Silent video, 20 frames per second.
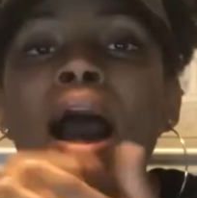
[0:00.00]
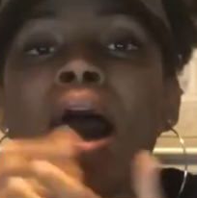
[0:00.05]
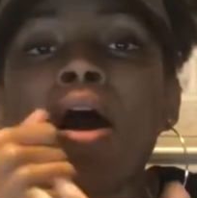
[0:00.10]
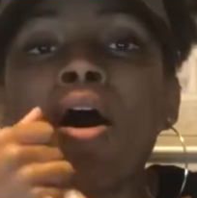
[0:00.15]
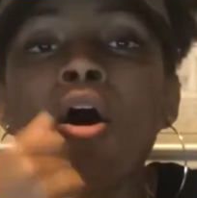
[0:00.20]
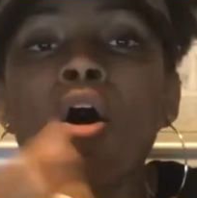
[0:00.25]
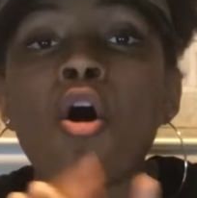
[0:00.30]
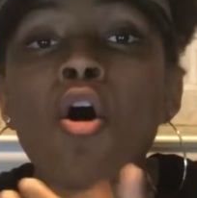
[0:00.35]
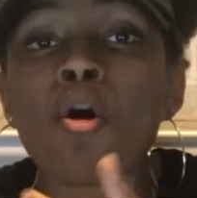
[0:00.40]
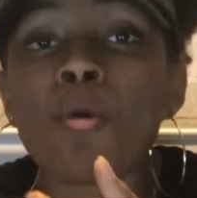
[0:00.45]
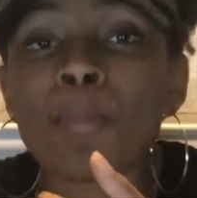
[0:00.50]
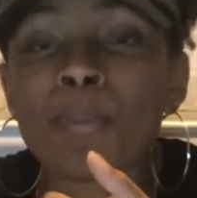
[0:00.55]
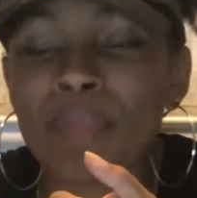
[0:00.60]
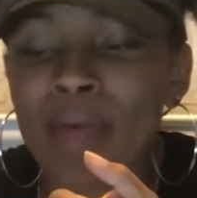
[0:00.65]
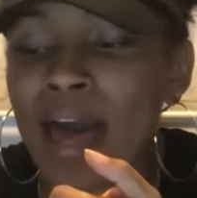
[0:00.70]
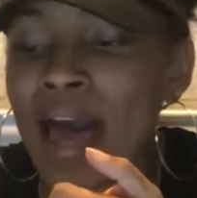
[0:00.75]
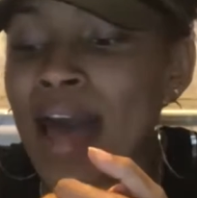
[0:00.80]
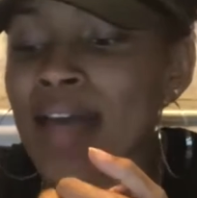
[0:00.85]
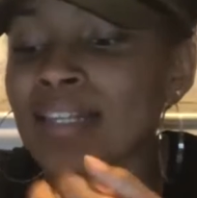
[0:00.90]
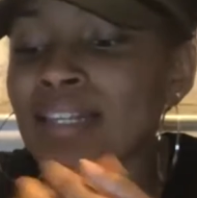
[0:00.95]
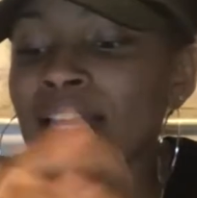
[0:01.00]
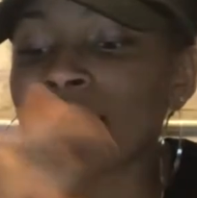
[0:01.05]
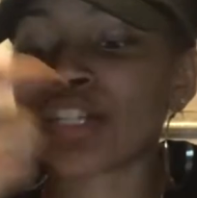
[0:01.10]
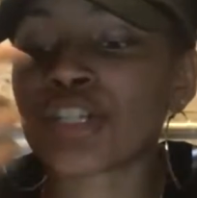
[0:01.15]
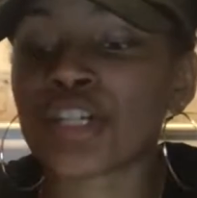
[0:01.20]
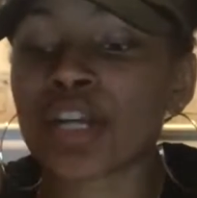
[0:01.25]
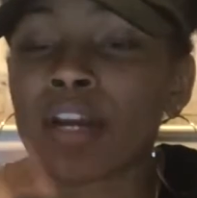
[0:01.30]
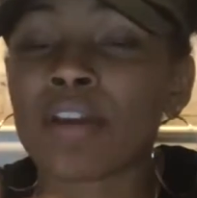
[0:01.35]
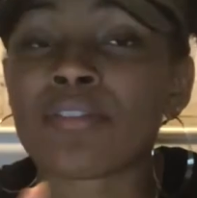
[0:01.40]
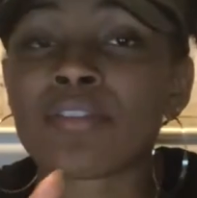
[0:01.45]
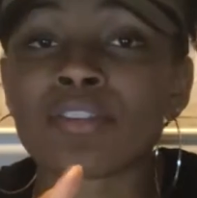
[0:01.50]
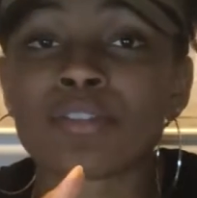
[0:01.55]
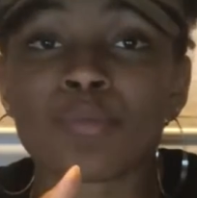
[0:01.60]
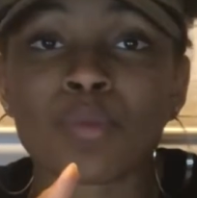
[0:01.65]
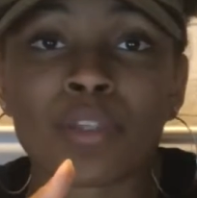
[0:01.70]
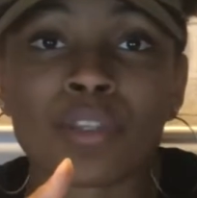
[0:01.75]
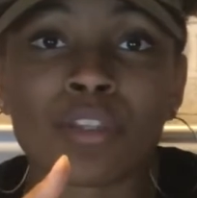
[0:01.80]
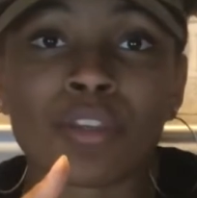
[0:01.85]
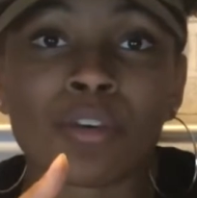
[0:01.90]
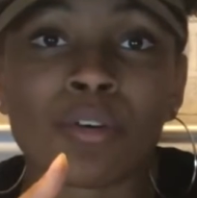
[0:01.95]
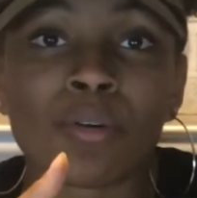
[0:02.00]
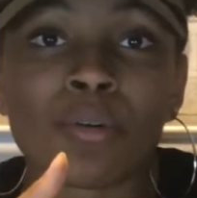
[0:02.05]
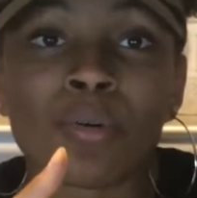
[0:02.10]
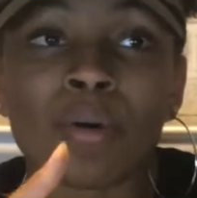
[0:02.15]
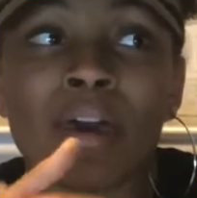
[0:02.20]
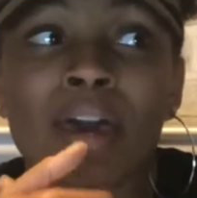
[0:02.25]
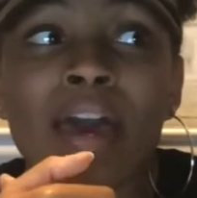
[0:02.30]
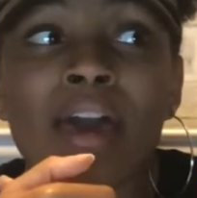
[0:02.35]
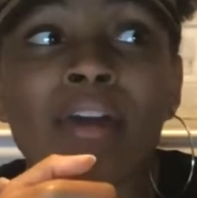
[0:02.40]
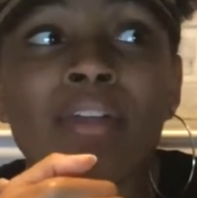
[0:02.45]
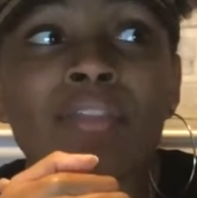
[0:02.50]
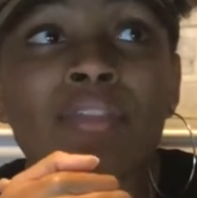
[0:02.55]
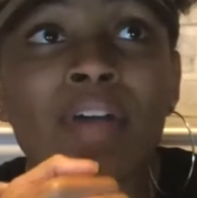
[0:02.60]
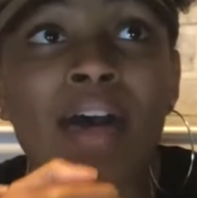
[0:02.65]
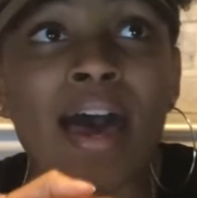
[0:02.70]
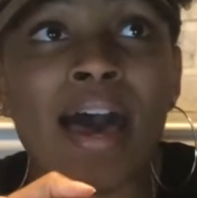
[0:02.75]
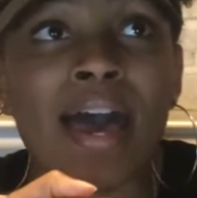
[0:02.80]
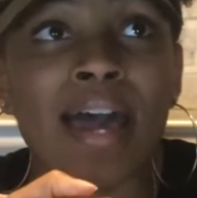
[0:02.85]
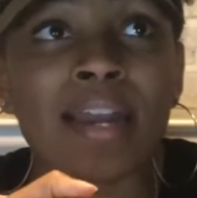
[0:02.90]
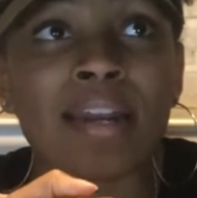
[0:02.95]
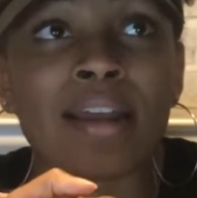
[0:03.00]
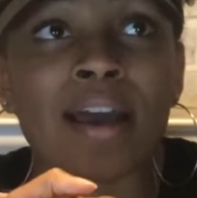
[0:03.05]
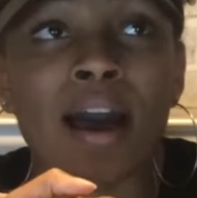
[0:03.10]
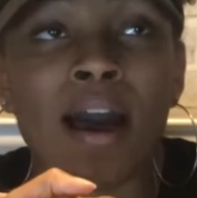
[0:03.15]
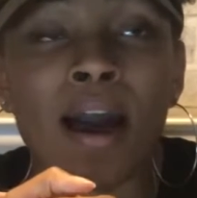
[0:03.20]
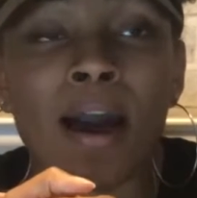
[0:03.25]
hope that as I share this with you that